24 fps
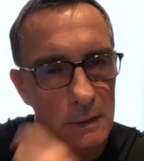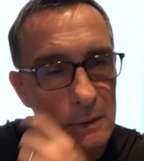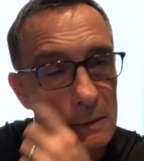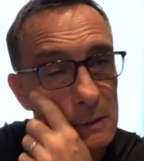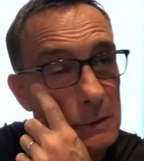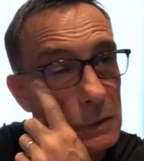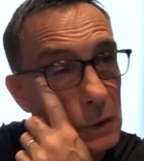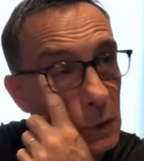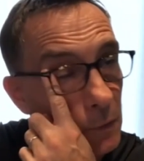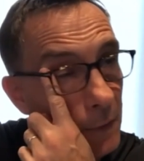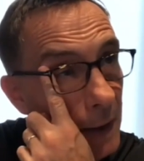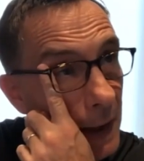
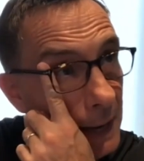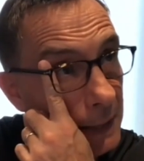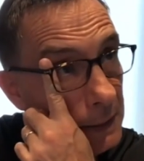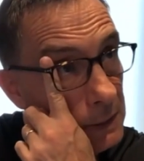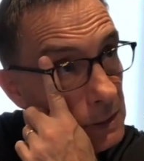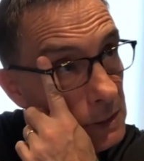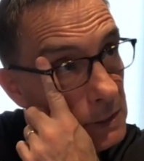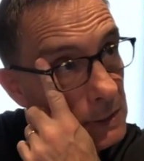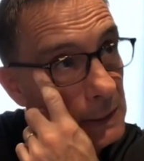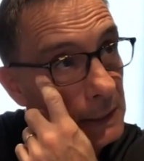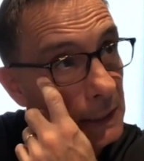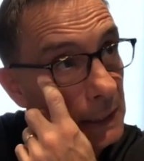sort of
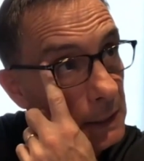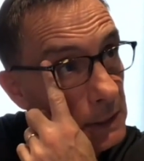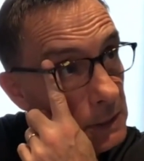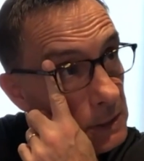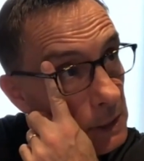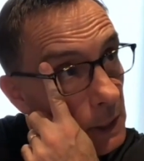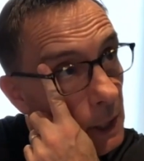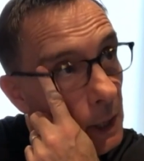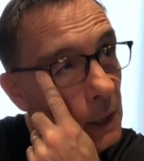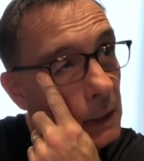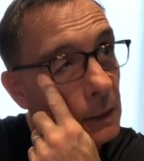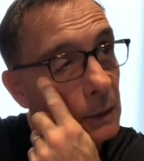acts as an
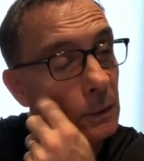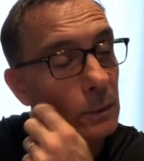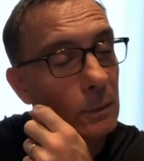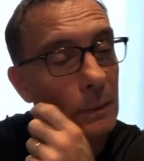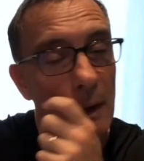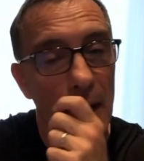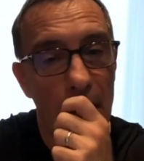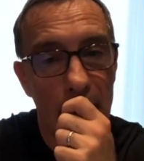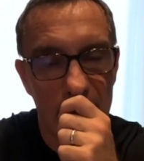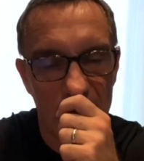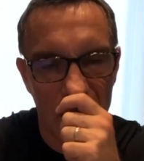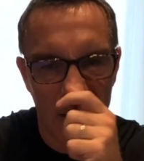internal
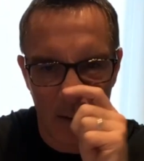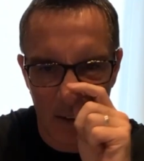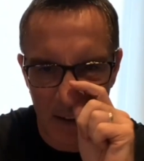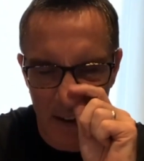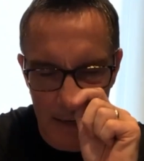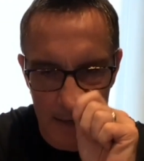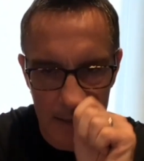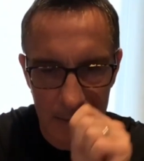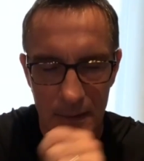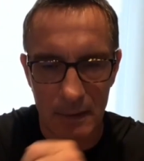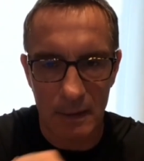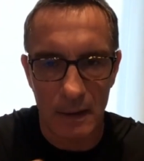
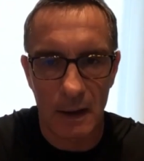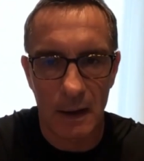AI.